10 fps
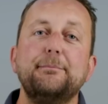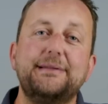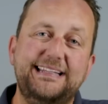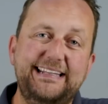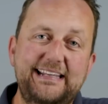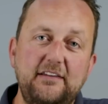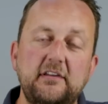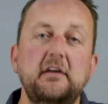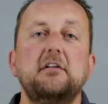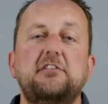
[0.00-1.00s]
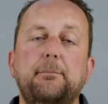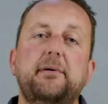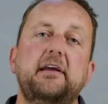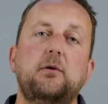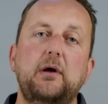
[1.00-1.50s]
please jump
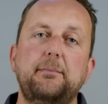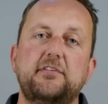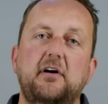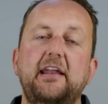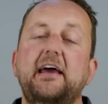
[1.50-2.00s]
on our website